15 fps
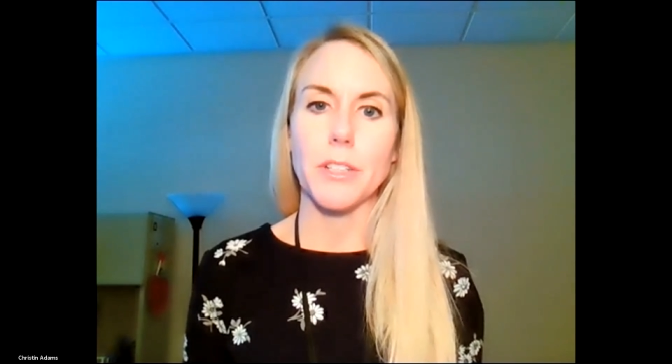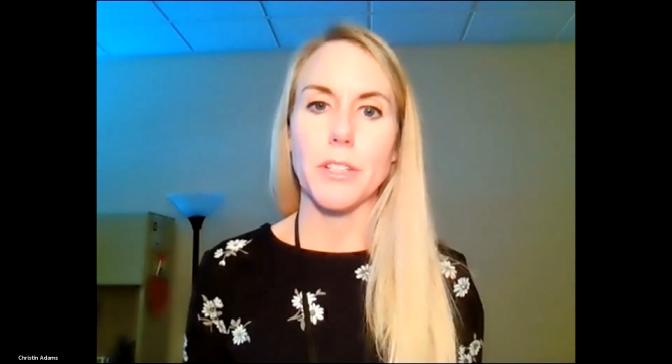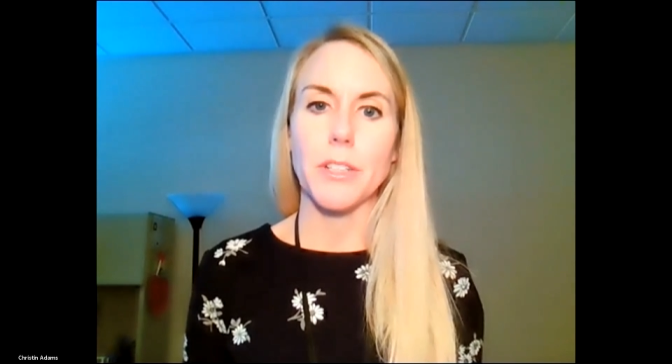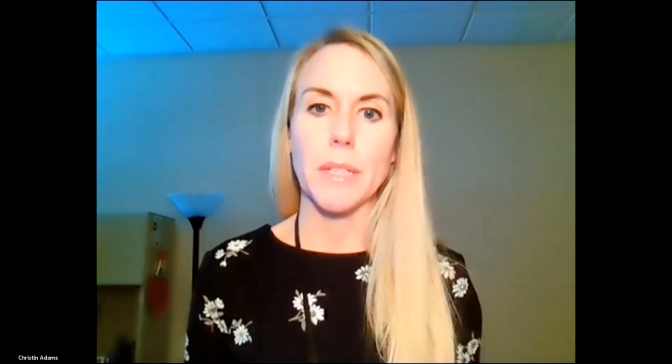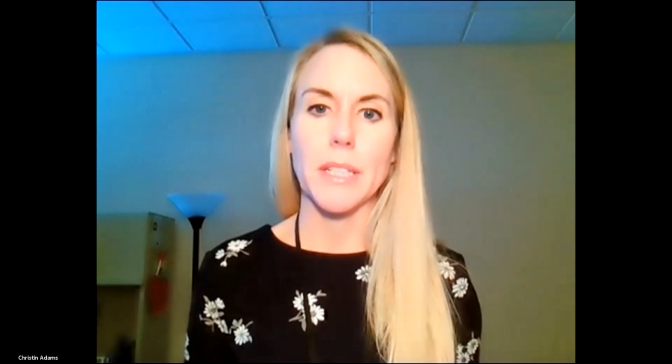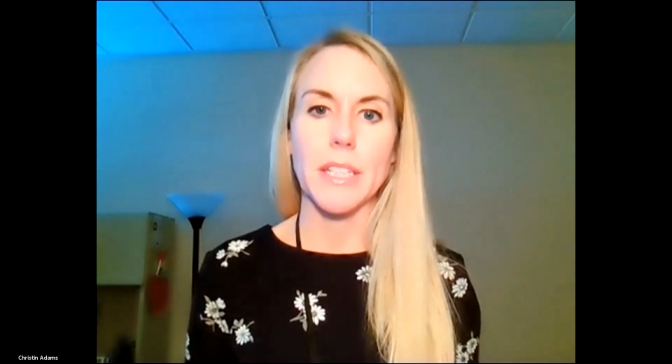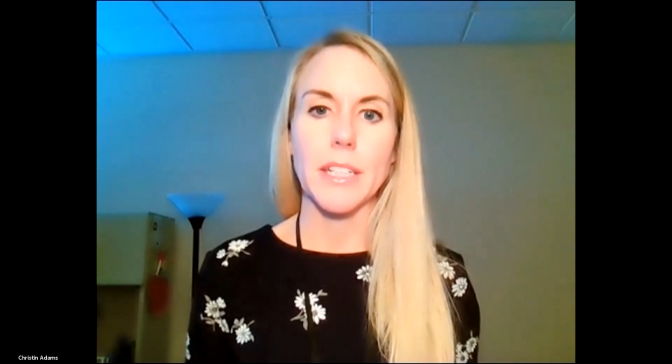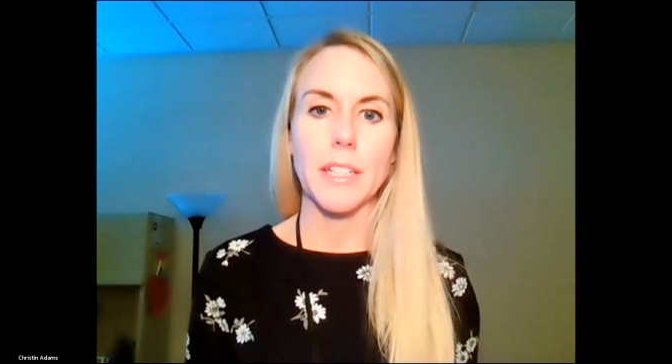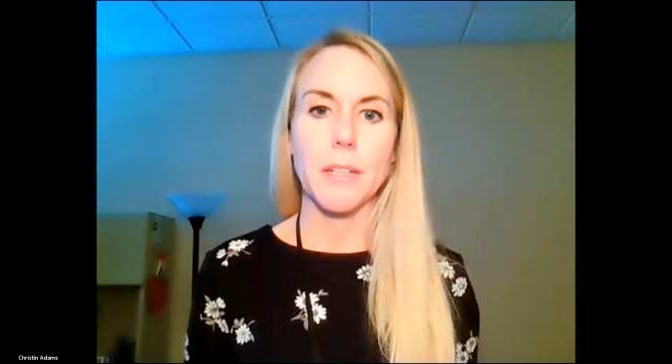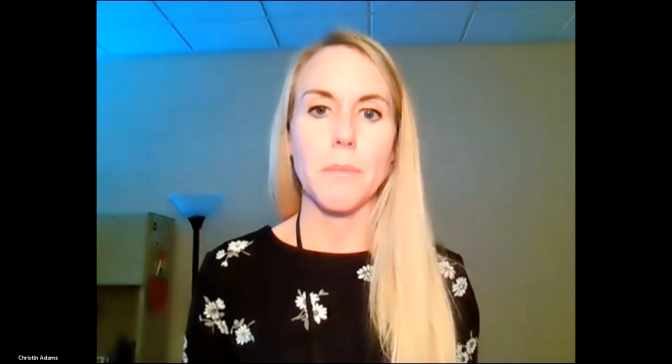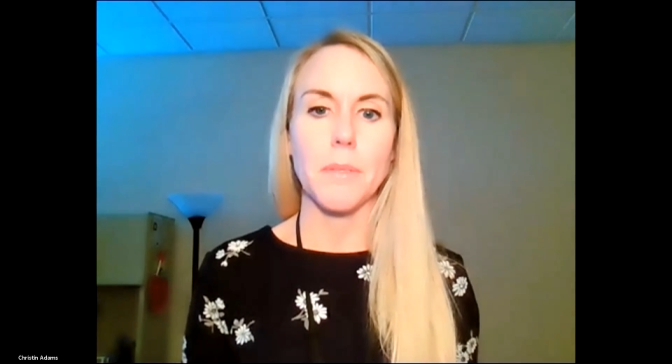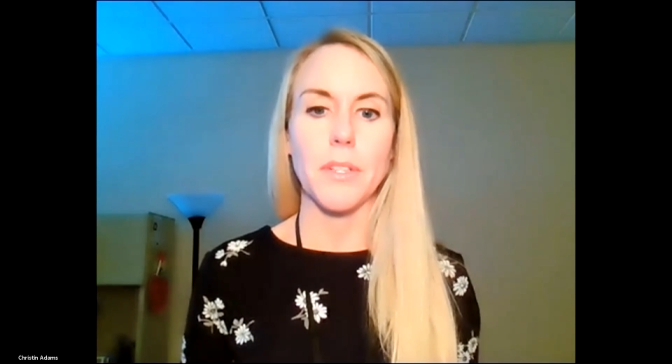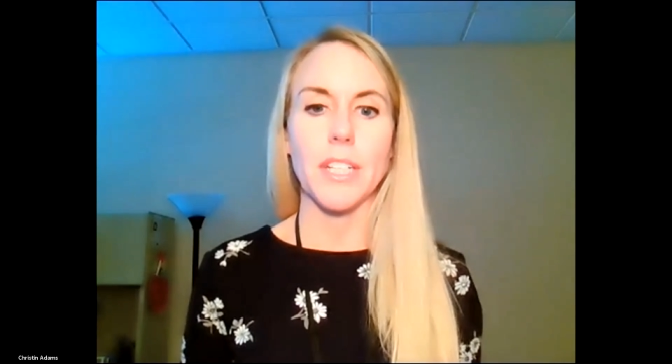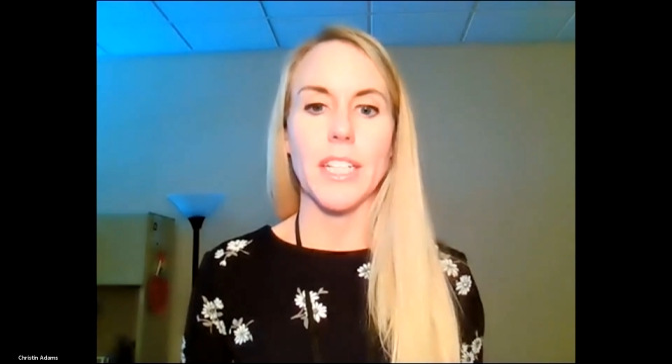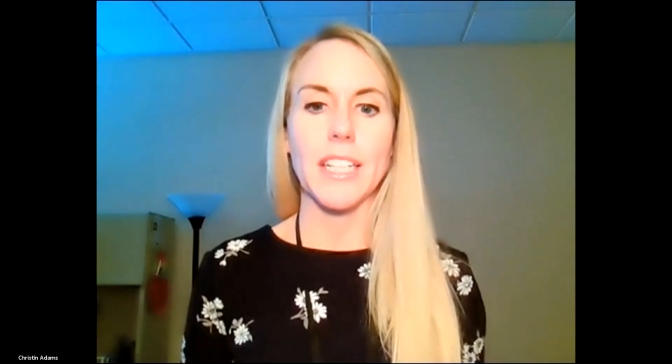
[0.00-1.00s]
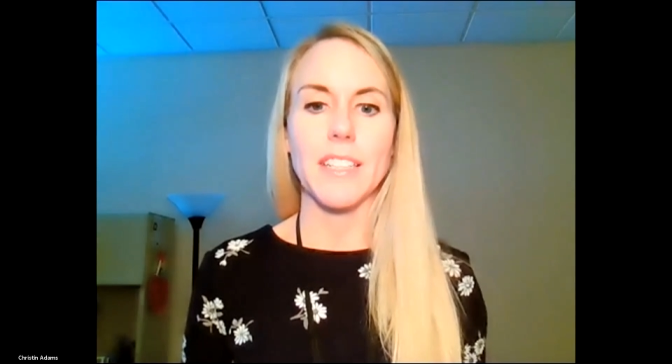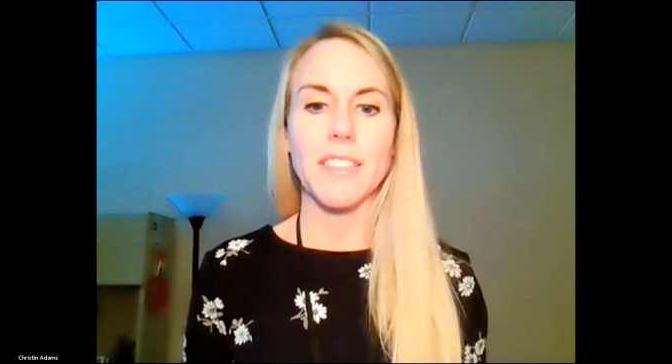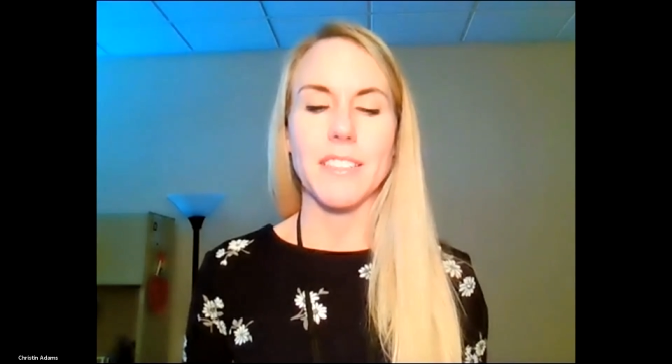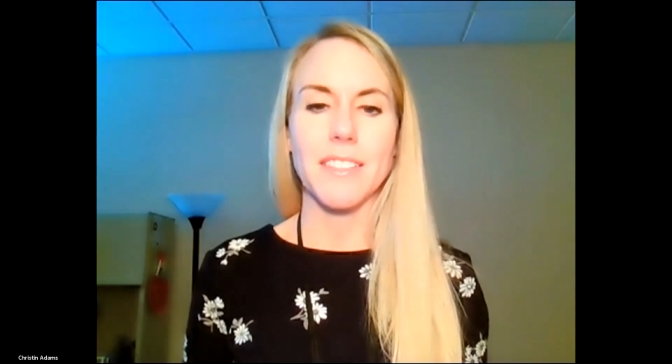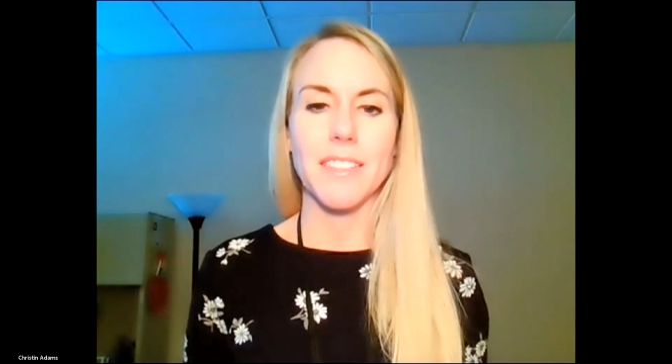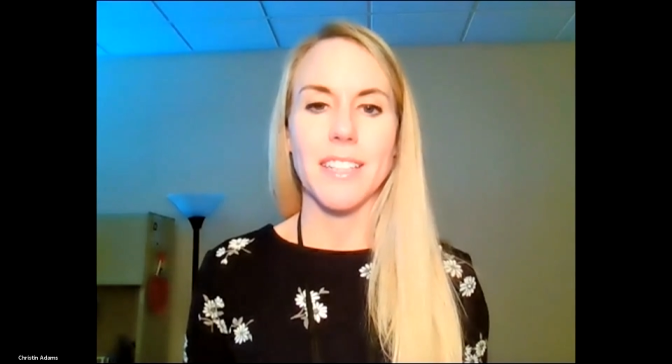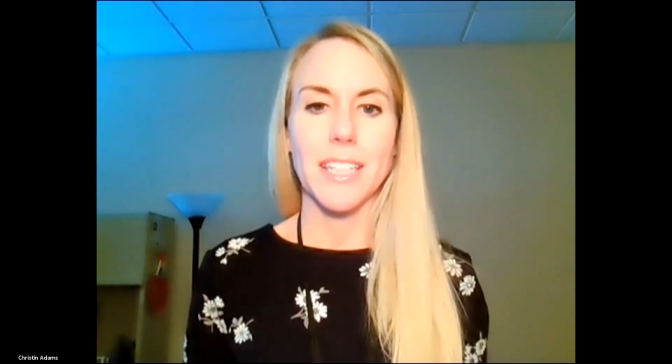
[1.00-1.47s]
your building
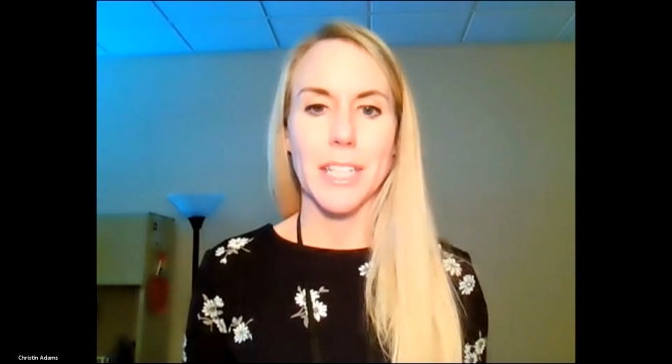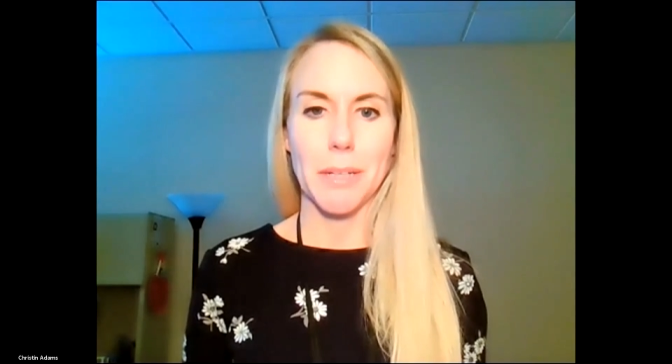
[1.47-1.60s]
communities.